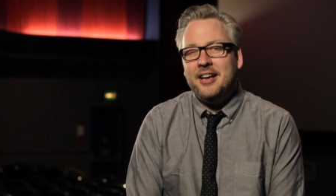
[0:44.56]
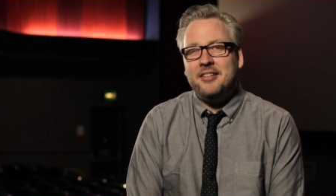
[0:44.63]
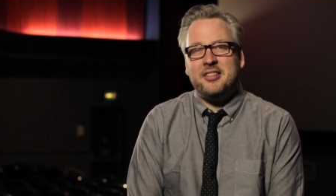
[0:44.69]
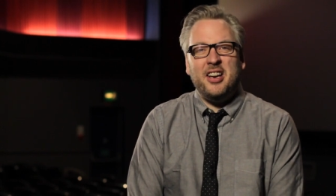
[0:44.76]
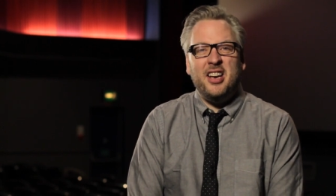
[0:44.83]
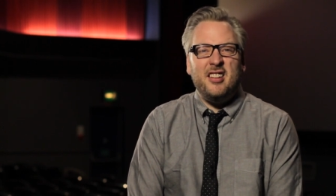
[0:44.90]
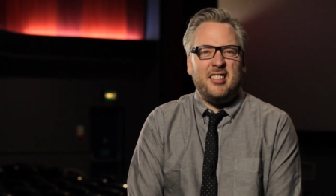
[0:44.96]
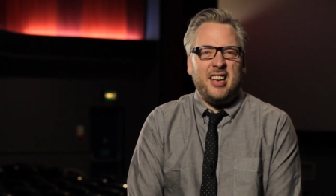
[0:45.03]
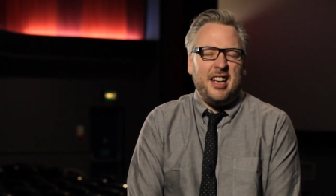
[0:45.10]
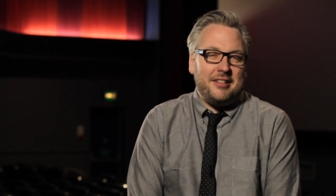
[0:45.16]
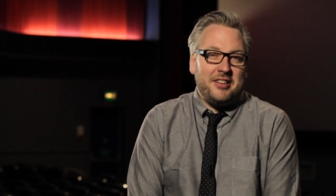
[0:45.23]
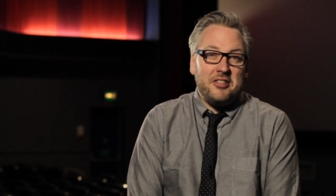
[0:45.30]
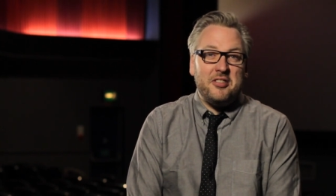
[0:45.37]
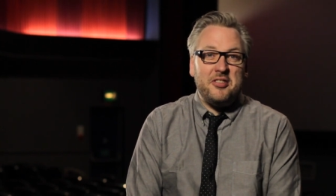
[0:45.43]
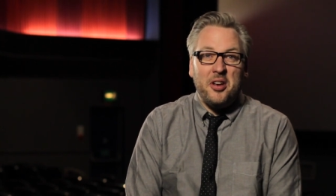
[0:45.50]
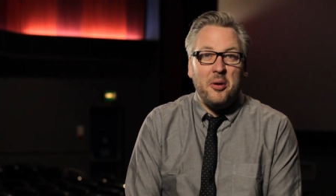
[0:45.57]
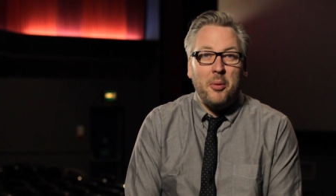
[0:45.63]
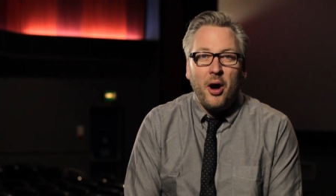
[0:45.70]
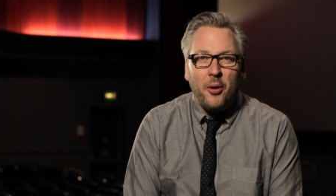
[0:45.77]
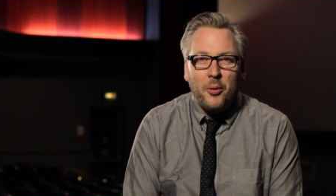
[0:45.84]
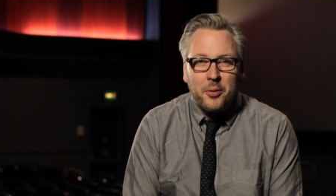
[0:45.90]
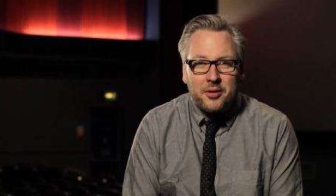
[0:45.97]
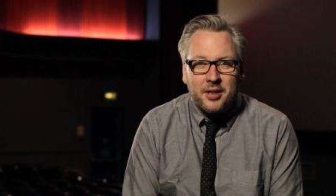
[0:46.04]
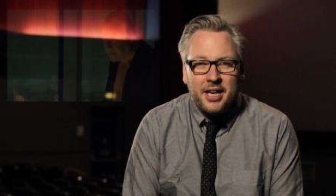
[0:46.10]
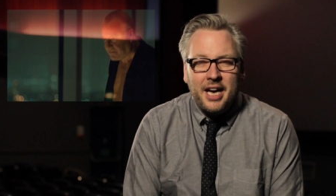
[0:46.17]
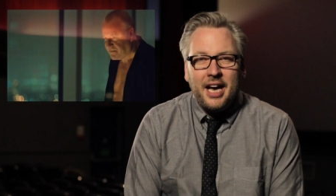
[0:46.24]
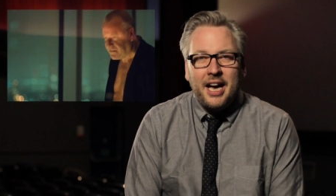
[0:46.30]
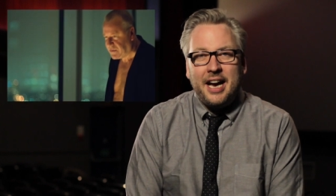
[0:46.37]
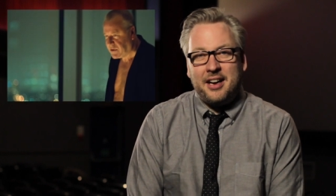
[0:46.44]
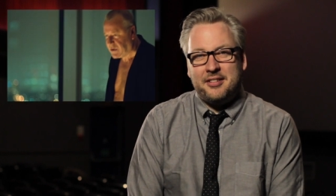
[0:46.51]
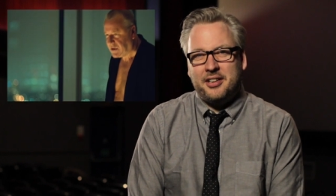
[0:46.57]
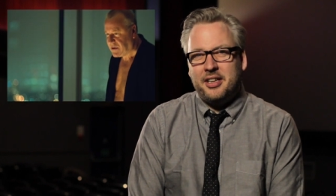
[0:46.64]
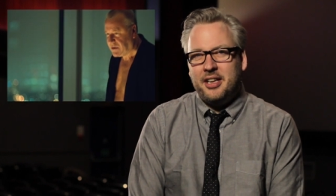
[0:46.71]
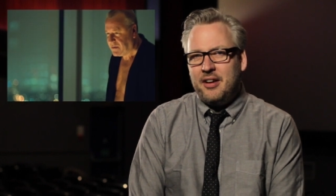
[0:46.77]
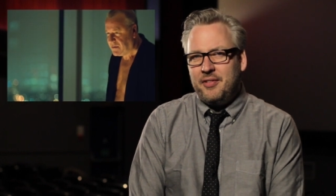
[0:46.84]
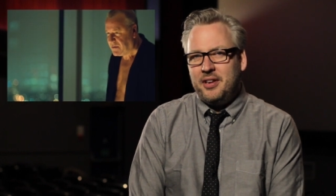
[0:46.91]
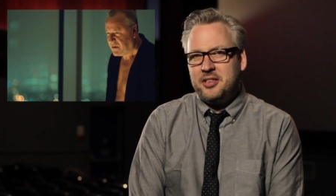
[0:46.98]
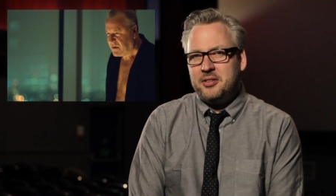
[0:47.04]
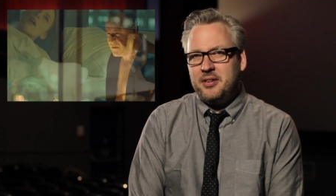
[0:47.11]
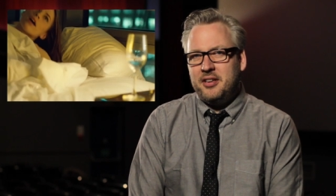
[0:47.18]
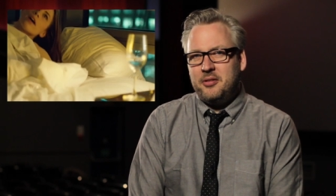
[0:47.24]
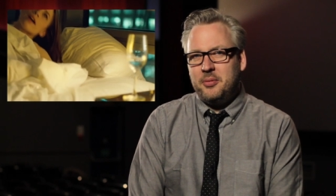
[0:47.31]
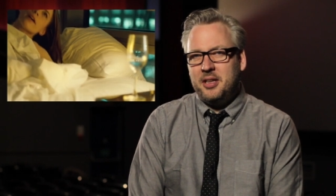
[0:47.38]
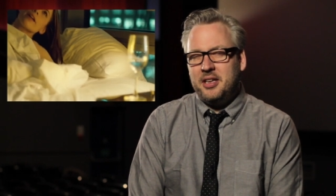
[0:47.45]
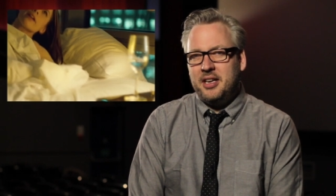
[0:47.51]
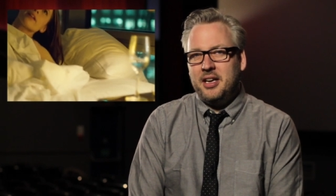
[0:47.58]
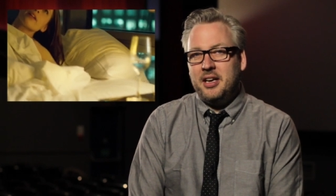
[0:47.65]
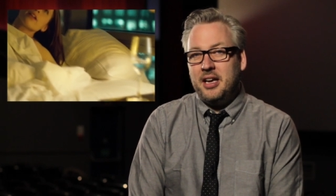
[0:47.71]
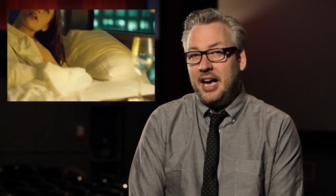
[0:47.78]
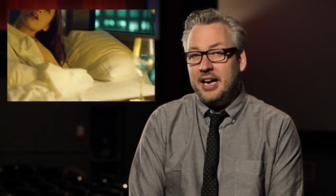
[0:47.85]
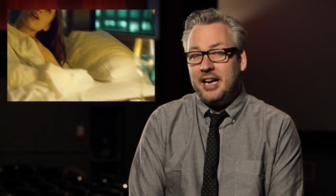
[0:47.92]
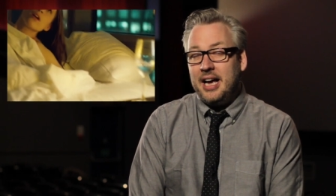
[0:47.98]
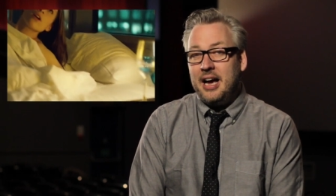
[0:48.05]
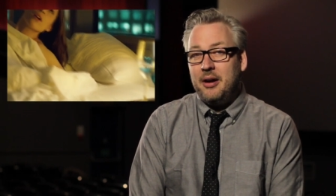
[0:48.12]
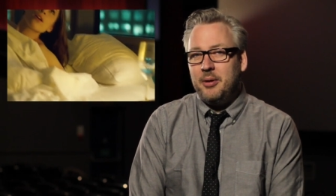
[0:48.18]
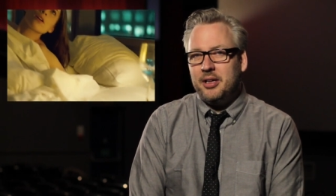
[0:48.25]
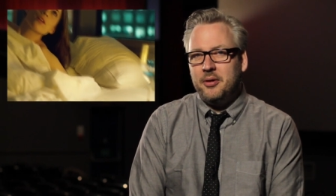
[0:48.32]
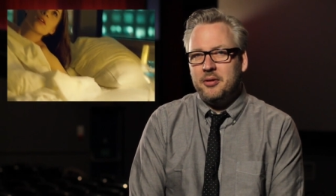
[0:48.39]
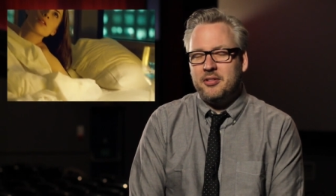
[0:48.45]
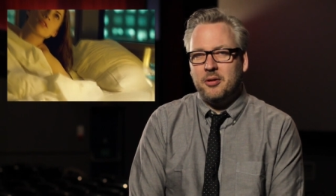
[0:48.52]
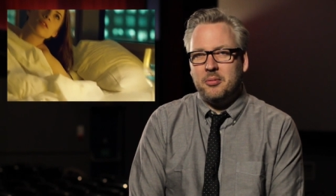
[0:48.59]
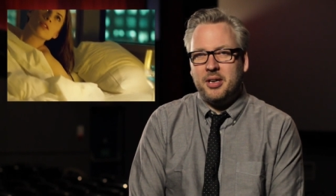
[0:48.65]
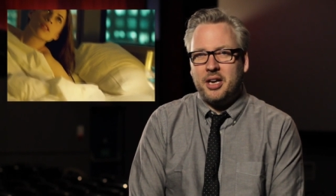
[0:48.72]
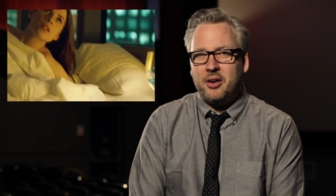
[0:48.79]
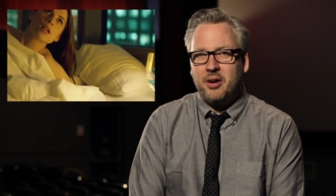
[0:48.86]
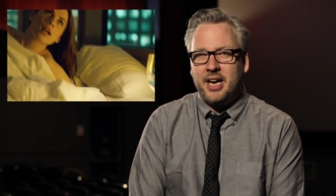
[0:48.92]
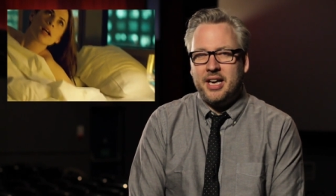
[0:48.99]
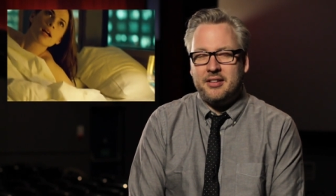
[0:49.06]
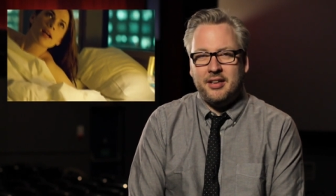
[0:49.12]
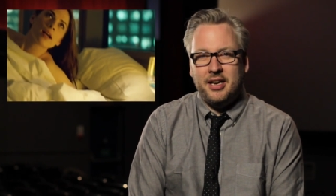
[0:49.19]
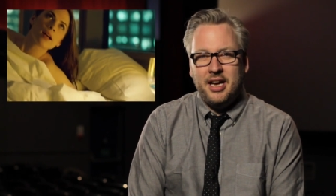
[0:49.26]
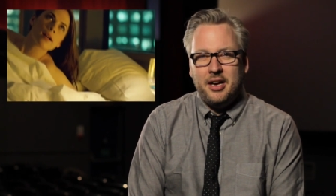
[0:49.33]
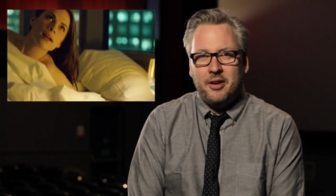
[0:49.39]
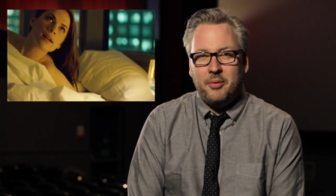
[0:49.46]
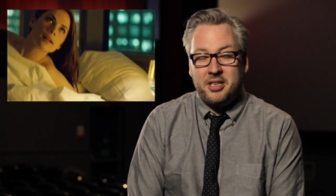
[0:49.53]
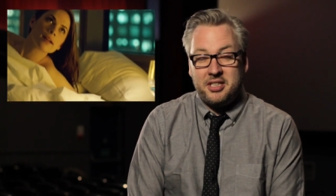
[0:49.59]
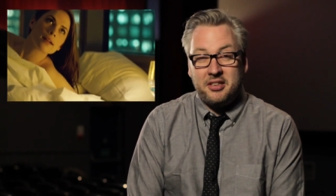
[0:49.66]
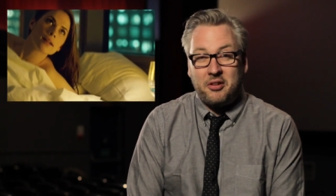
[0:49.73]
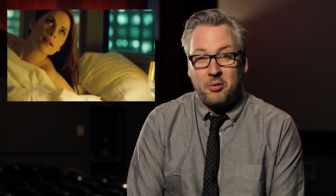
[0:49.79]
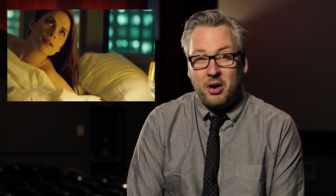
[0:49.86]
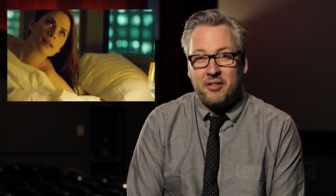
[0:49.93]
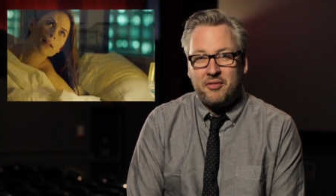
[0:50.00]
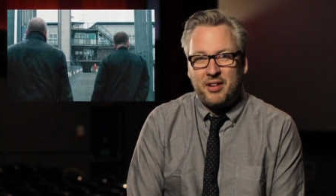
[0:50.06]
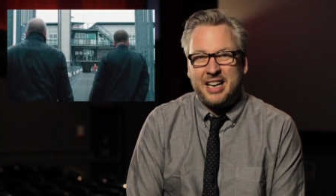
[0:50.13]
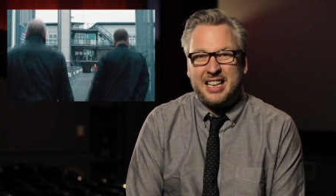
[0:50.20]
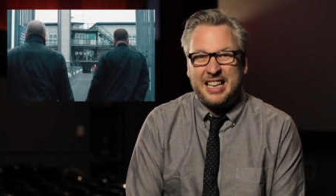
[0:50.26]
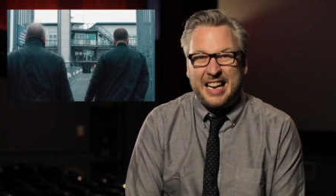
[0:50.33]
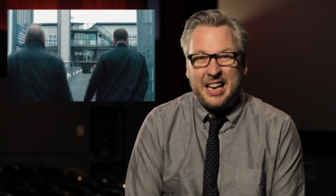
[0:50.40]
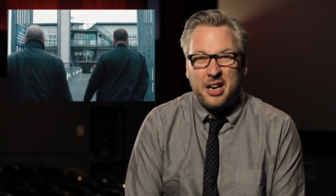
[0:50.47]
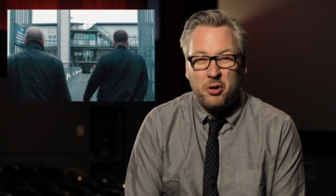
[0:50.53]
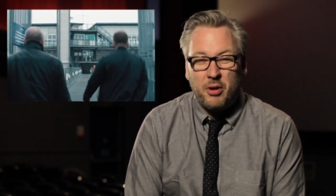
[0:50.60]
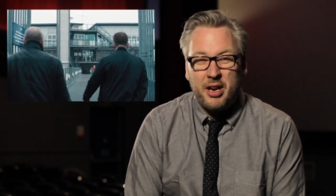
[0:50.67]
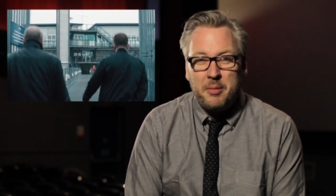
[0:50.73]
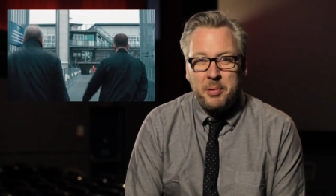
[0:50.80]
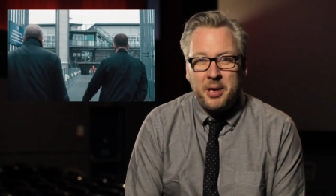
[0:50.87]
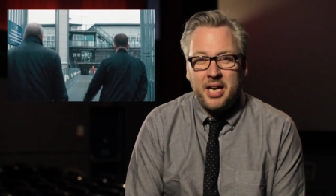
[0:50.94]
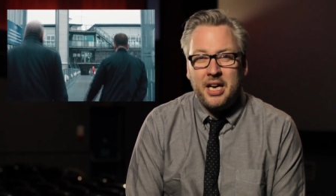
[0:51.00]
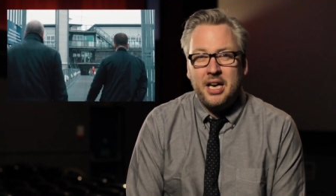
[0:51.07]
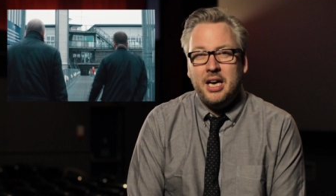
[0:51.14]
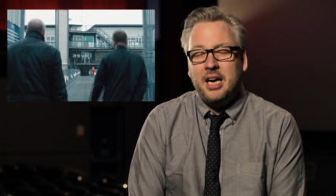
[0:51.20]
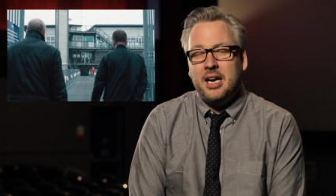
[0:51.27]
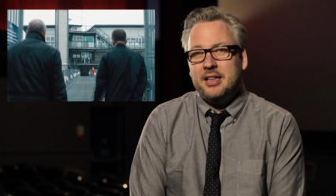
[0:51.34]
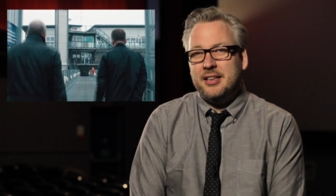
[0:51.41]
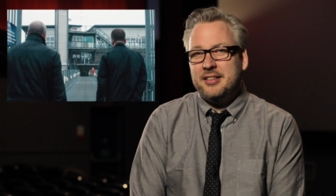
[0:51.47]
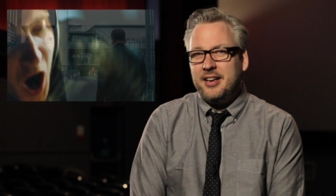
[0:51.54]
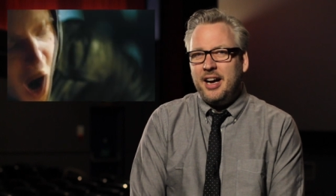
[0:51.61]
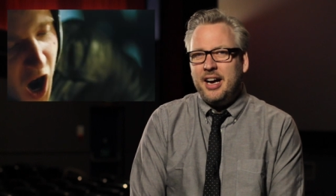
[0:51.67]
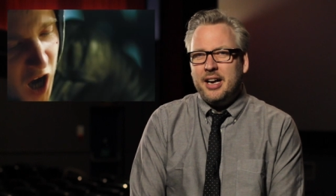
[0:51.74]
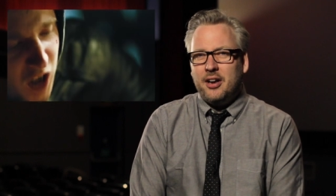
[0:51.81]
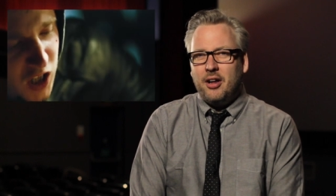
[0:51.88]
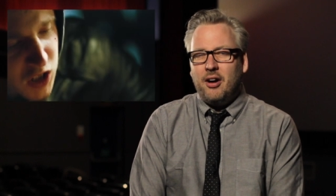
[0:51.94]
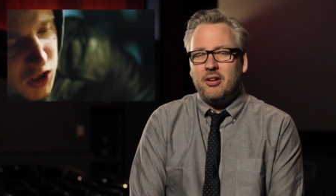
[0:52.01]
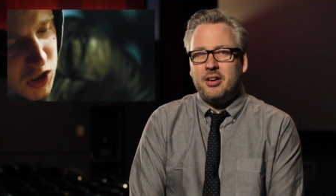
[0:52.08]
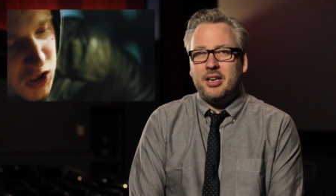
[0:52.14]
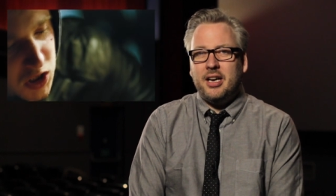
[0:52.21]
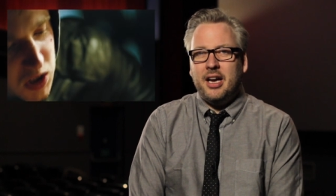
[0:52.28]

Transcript: So he's just too old. He has a love interest with Hayley Atwell, who's normally great, which is quite frankly creepy. The dialogue